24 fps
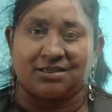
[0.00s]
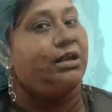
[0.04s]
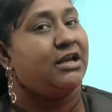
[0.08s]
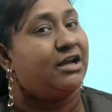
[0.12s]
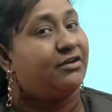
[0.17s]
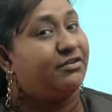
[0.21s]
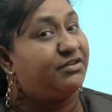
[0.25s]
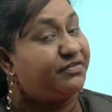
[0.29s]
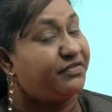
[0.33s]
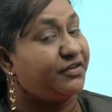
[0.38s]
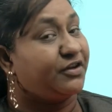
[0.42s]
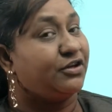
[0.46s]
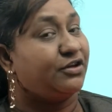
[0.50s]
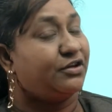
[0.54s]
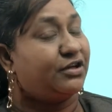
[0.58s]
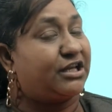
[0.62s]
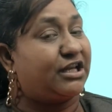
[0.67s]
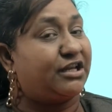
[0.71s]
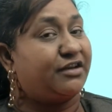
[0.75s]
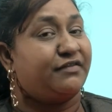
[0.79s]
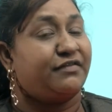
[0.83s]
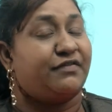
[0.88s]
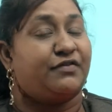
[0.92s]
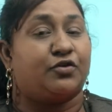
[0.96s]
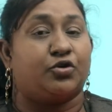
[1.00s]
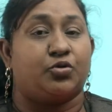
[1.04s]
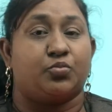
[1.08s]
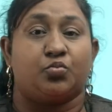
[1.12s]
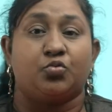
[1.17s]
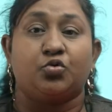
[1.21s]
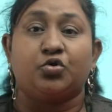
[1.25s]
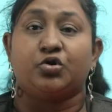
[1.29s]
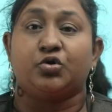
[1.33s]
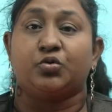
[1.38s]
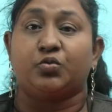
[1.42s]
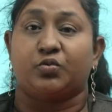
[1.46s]
Now, if you're looking for
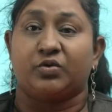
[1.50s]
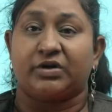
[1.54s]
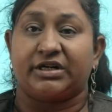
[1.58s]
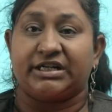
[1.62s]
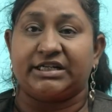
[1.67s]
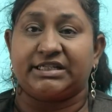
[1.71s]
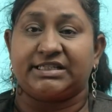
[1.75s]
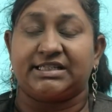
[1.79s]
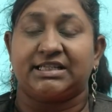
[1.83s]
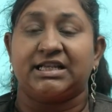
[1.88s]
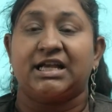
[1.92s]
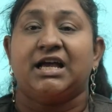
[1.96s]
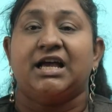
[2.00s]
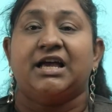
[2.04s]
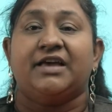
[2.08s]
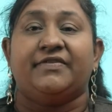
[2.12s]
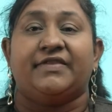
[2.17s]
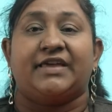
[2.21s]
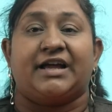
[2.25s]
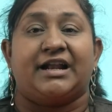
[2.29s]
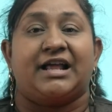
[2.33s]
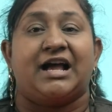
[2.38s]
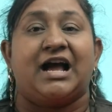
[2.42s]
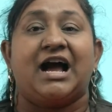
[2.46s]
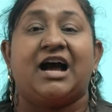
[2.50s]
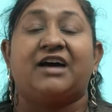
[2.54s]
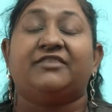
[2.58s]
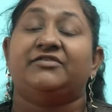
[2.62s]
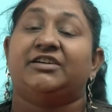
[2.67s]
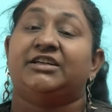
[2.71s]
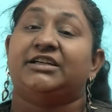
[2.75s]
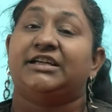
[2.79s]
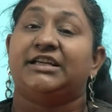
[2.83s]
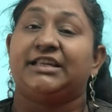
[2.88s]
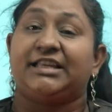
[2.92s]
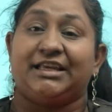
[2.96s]
more words that have
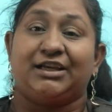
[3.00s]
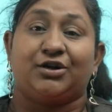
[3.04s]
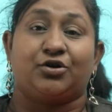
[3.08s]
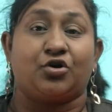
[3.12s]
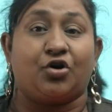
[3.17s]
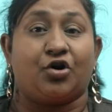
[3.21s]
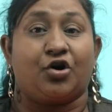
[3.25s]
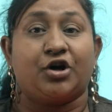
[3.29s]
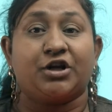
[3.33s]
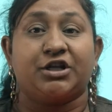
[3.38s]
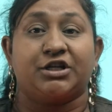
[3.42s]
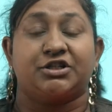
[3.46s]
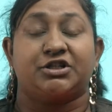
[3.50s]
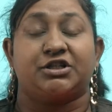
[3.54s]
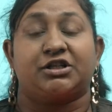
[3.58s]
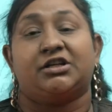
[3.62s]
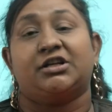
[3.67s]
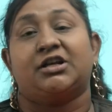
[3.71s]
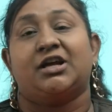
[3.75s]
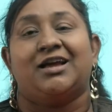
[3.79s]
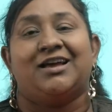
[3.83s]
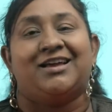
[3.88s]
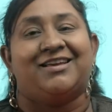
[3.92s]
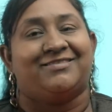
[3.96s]
a Greek origin,